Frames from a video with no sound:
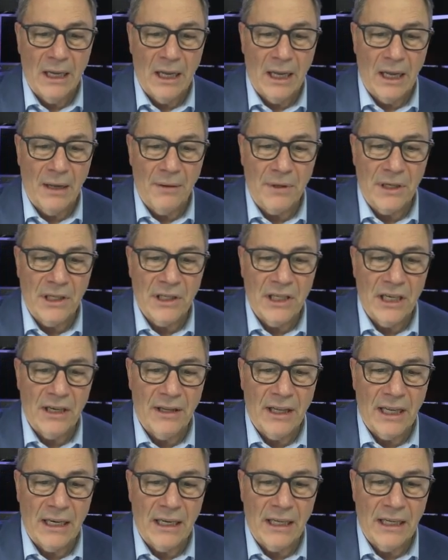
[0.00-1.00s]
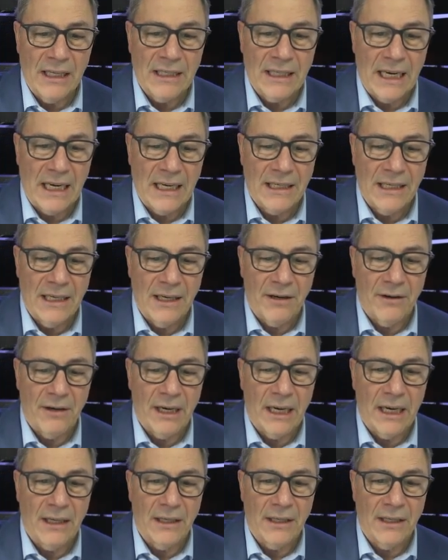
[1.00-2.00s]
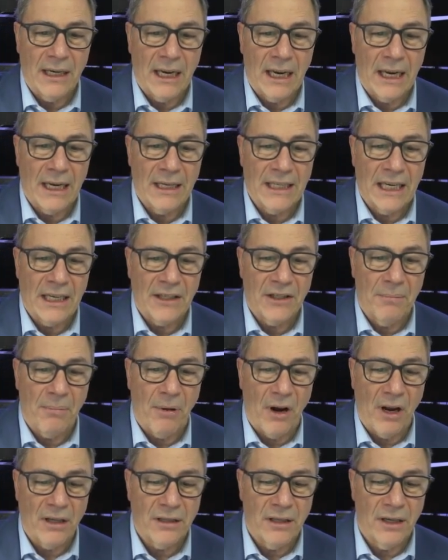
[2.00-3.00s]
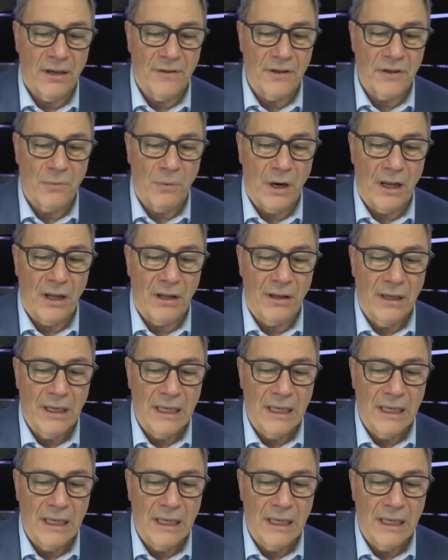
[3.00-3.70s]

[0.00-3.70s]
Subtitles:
we can see that in this case here, it is actually positive as well.